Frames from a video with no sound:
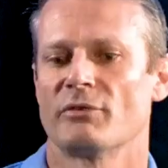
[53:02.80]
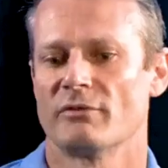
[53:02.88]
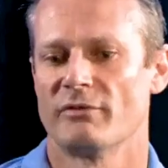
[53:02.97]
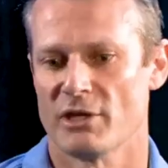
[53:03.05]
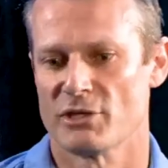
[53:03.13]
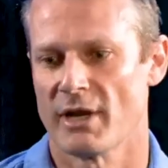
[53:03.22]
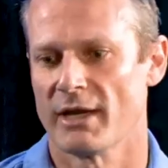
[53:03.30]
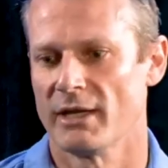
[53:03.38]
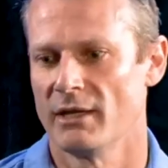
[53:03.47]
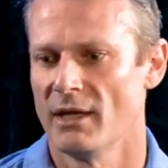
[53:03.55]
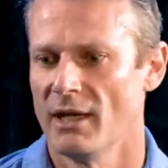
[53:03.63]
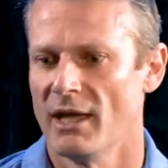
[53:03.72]
Fair
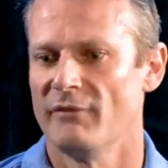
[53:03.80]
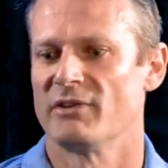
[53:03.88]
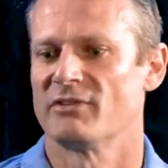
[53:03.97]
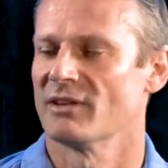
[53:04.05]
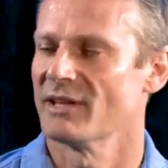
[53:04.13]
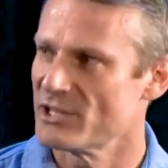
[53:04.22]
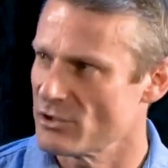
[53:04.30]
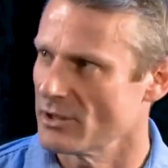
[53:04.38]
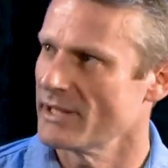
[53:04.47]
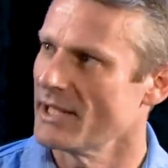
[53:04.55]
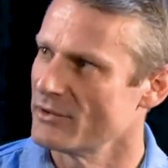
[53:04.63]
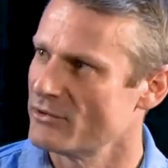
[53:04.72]
Trading. If it's
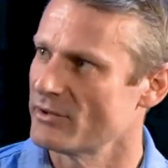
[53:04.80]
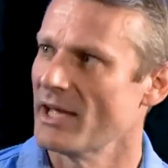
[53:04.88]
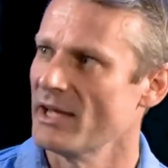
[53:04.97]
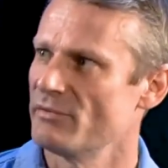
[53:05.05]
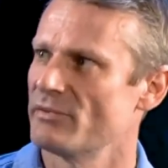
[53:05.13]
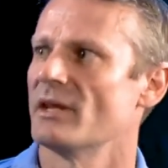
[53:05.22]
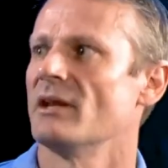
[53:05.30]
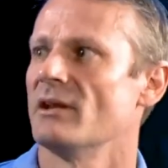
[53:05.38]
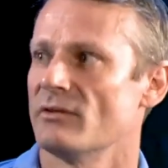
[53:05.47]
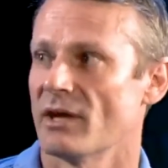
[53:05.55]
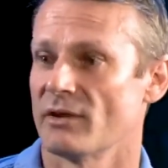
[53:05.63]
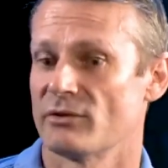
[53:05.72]
electrically unsafe, then it
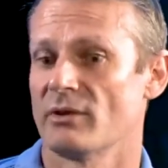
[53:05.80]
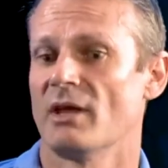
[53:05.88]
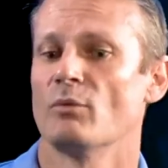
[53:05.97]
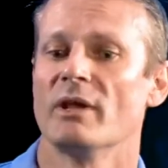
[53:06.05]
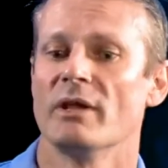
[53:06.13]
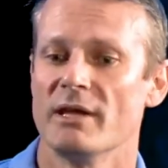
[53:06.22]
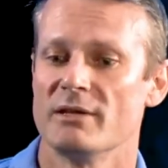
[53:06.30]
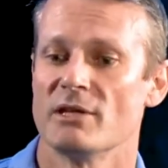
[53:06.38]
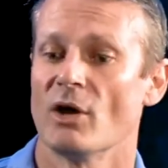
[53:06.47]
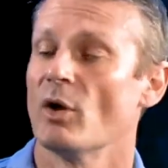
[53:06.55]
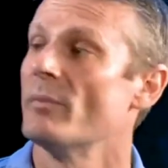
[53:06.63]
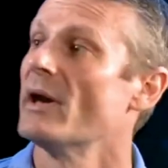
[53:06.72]
is us, and we need to
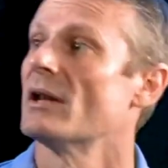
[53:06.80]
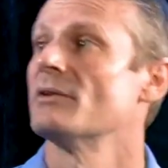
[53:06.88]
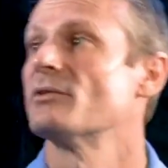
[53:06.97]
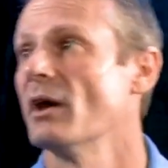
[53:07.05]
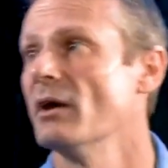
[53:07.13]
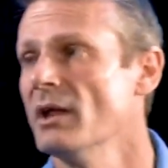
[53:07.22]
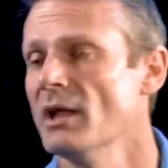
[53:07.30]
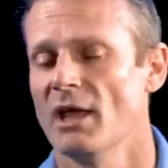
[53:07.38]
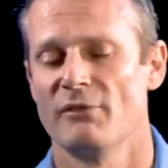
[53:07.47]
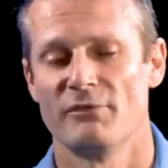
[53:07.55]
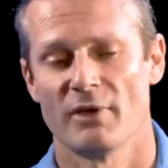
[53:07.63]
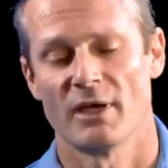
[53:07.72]
know about it. So
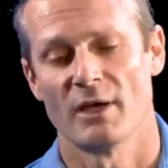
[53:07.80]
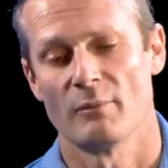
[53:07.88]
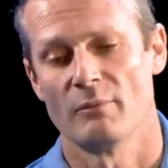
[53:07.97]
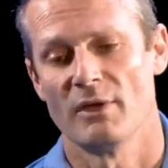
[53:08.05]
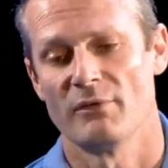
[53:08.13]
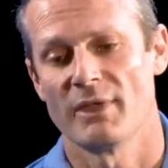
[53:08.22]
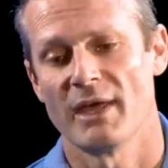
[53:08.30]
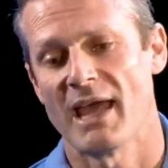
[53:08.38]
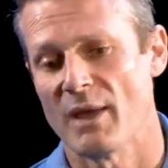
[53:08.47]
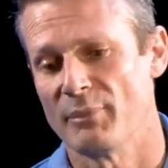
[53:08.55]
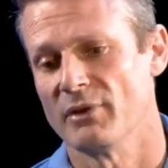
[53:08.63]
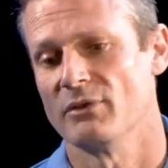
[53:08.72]
if that
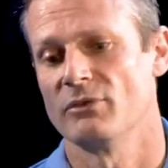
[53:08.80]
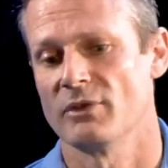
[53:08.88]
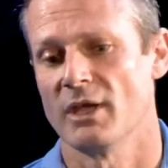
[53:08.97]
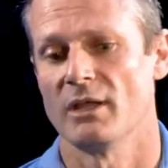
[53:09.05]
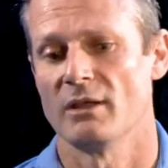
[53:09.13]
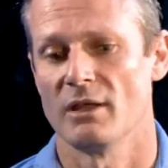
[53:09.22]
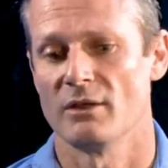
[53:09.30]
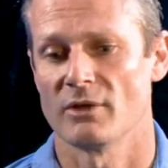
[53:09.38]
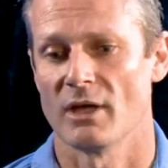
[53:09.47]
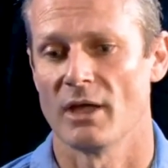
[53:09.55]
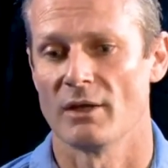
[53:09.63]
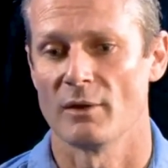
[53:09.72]
happens and there's
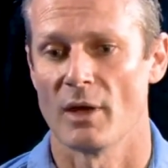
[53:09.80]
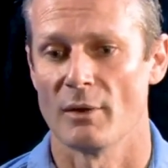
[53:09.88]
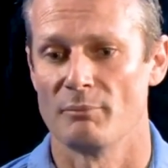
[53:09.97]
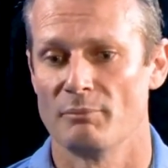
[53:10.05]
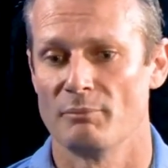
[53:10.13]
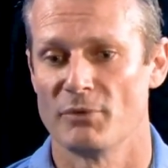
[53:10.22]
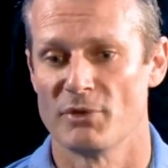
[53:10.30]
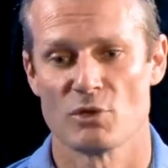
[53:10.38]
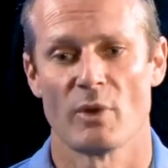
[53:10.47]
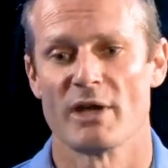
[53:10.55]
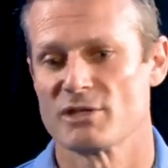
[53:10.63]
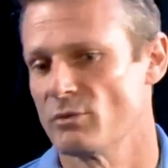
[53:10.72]
a
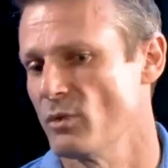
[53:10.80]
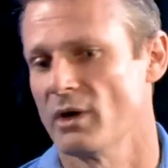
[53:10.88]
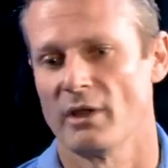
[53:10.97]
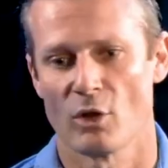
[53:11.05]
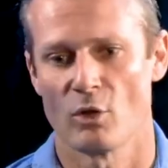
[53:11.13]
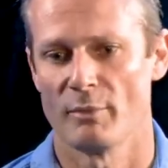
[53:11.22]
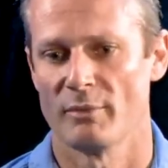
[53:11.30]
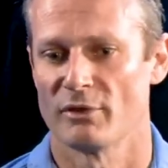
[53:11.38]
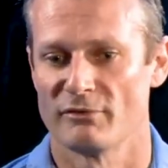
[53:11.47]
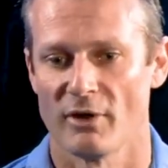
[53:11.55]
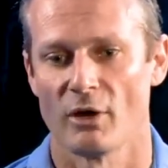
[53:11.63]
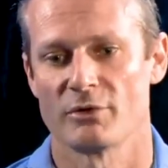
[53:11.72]
situation where the equipment is
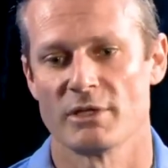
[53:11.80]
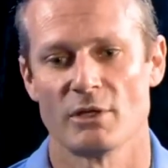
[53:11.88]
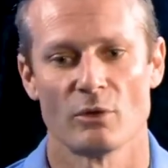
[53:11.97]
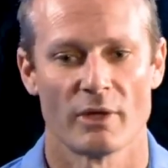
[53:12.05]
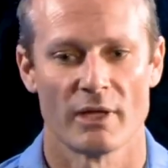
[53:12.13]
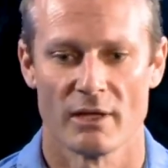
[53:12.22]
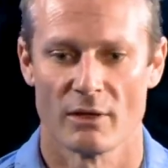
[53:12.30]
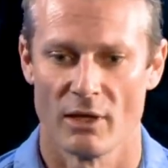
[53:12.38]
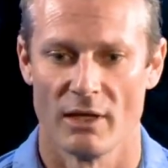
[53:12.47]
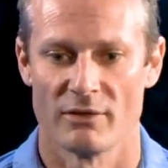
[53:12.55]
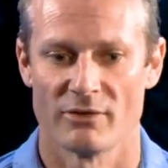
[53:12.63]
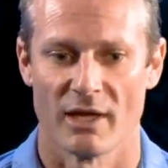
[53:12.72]
faulty or
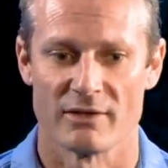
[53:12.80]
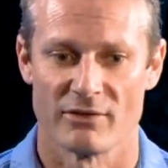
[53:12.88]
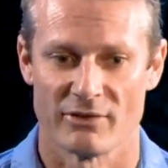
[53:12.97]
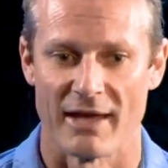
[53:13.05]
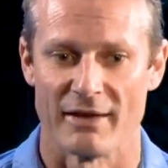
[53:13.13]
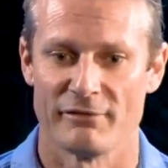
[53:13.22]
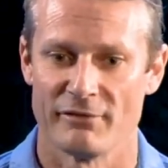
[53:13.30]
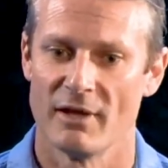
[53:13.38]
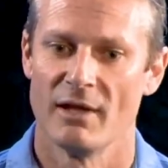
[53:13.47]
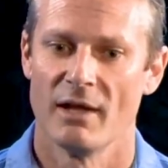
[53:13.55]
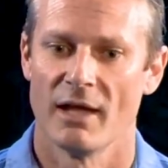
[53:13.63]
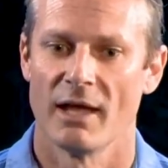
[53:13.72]
it's unsafe
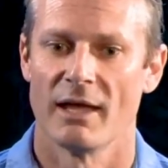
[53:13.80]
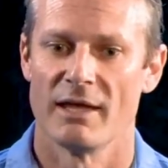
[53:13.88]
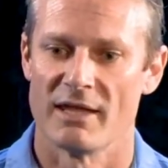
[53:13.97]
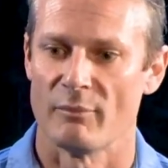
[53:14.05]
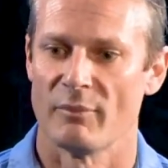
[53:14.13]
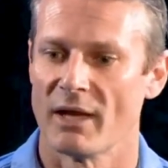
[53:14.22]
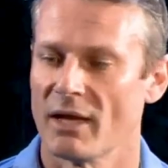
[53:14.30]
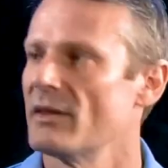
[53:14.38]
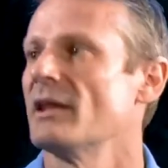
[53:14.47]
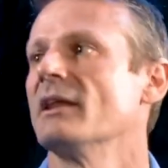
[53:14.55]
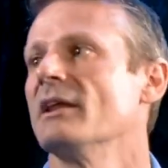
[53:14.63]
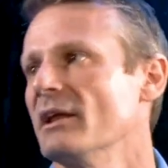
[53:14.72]
in that manner,
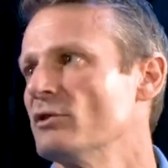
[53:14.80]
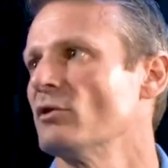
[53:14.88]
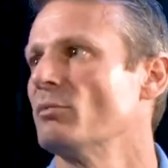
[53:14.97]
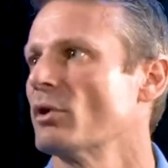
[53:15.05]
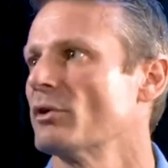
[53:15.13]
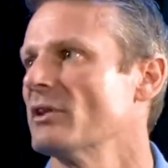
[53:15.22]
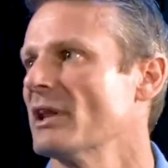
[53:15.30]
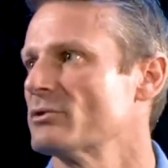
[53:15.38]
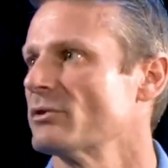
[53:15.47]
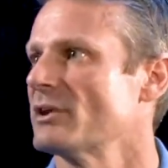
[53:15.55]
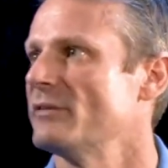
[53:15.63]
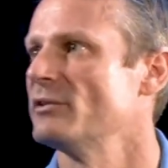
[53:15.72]
then you need to report it to the
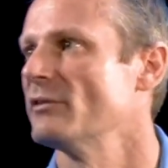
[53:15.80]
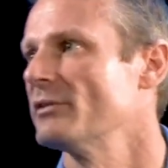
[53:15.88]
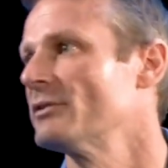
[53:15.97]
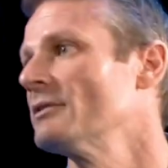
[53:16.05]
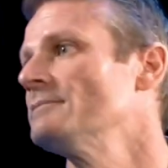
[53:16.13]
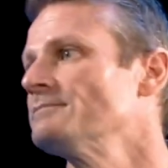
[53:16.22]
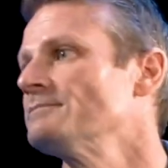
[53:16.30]
Electrical Safety Office. And